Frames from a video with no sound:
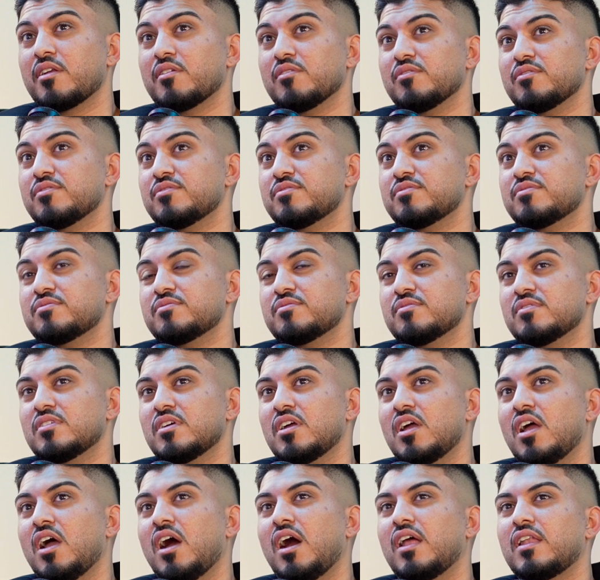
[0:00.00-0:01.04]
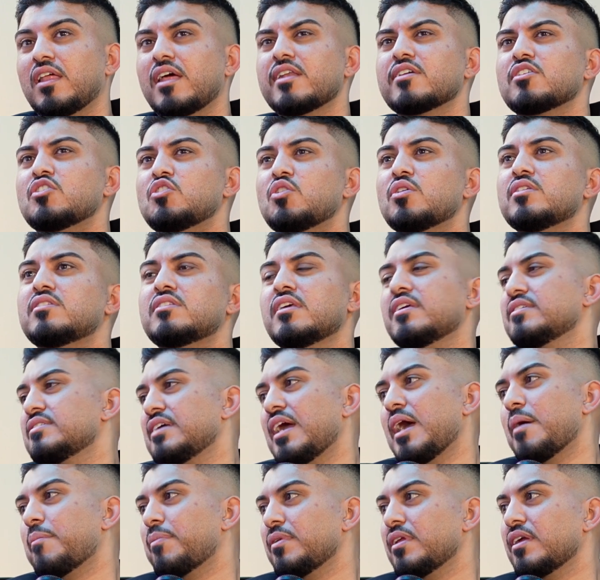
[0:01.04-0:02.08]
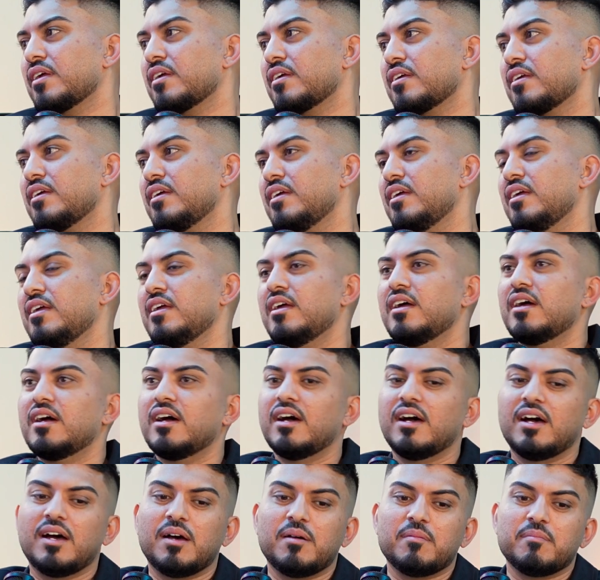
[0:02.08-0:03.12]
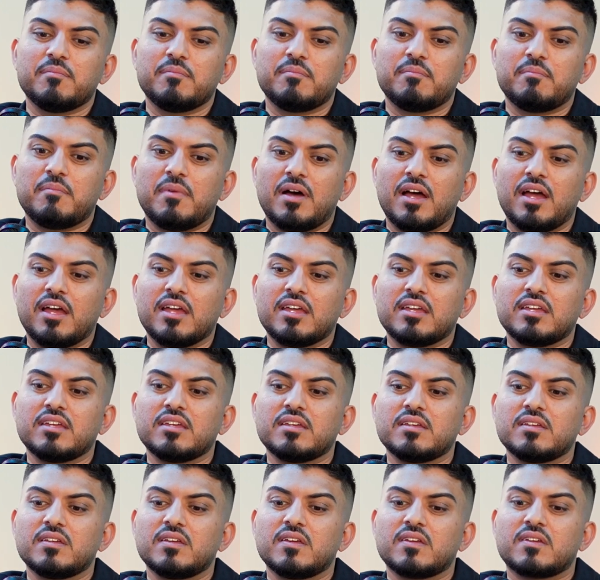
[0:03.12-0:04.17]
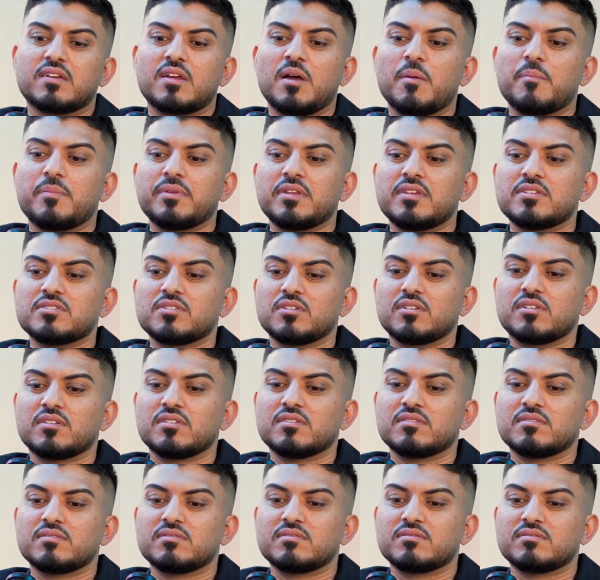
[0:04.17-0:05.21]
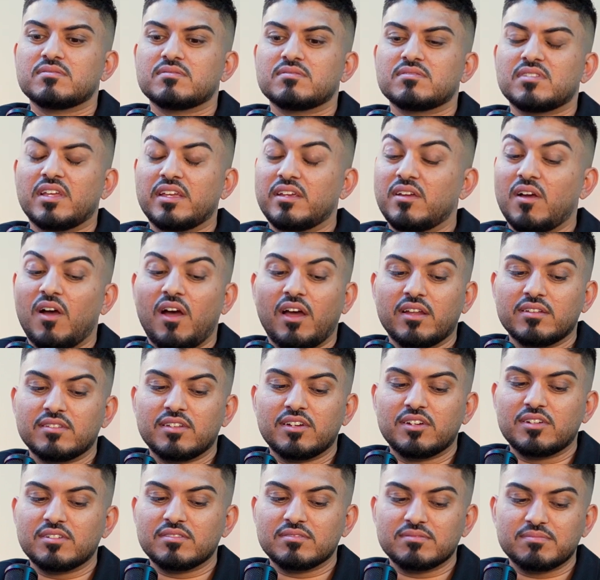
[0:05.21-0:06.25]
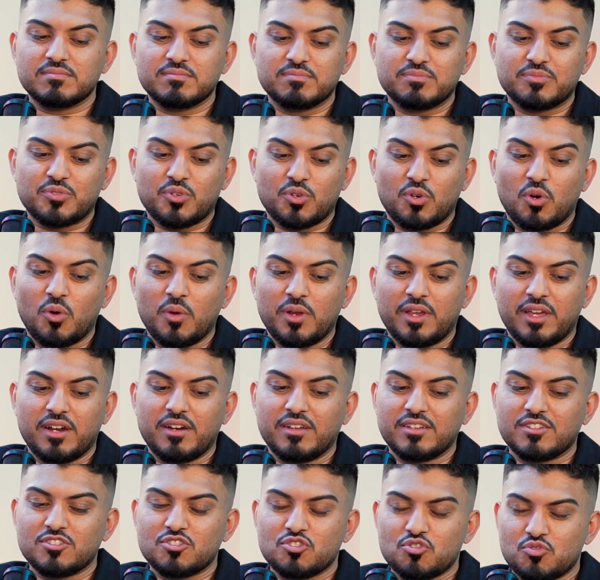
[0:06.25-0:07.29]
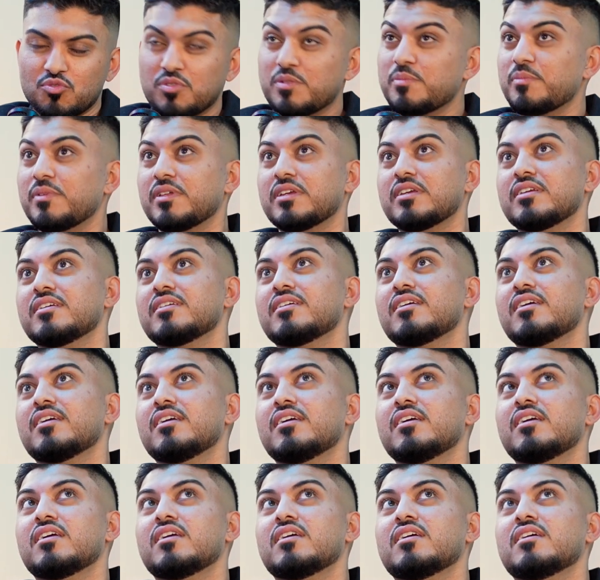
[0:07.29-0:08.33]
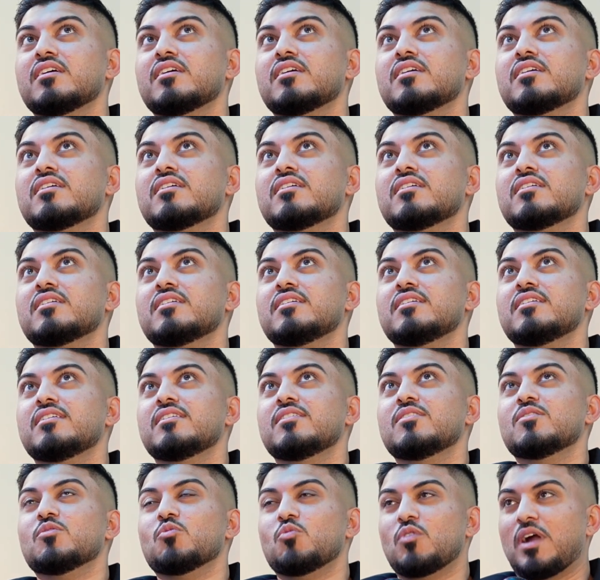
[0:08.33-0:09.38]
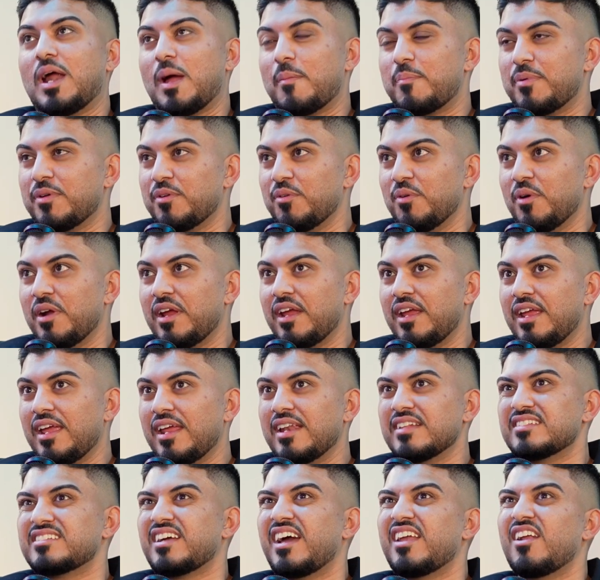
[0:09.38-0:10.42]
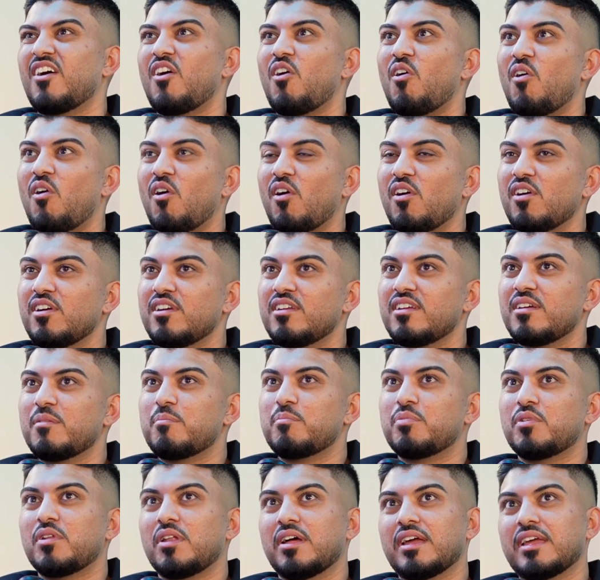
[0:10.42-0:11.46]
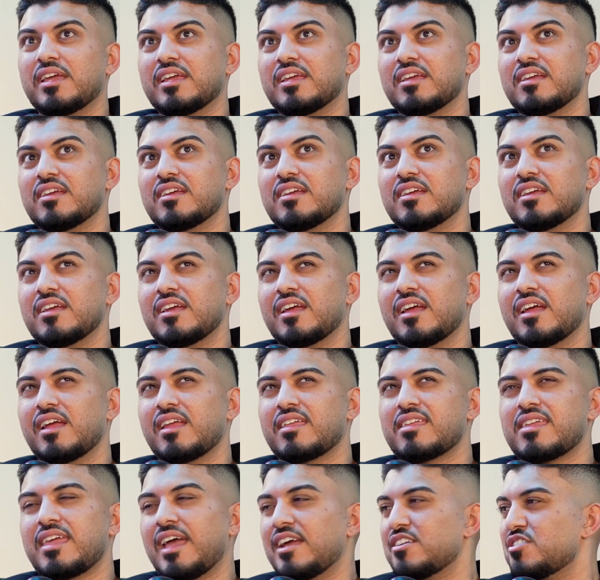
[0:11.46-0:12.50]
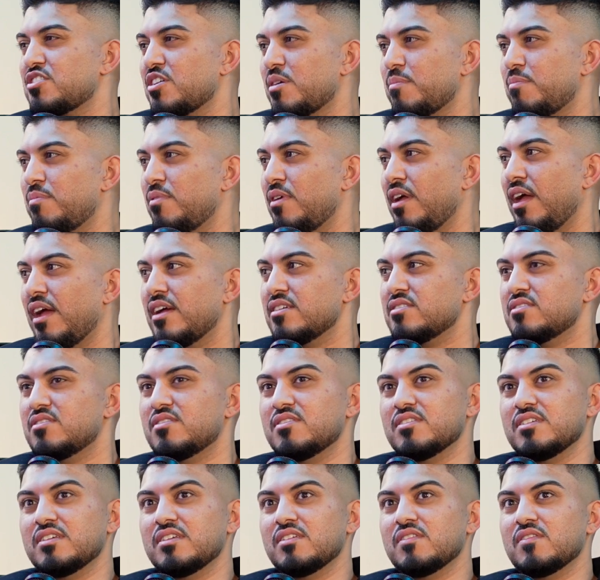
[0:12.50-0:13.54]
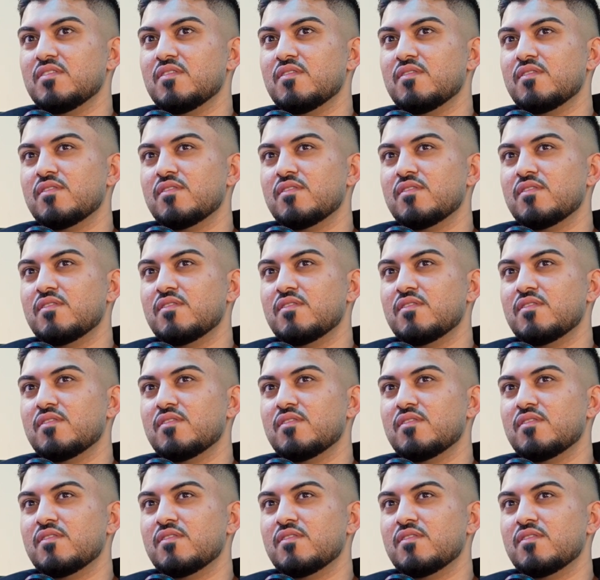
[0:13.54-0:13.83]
of good things happening. My companies are, thank God, they're growing at an extremely rapid rate, and it's kind of hard playing catch up as the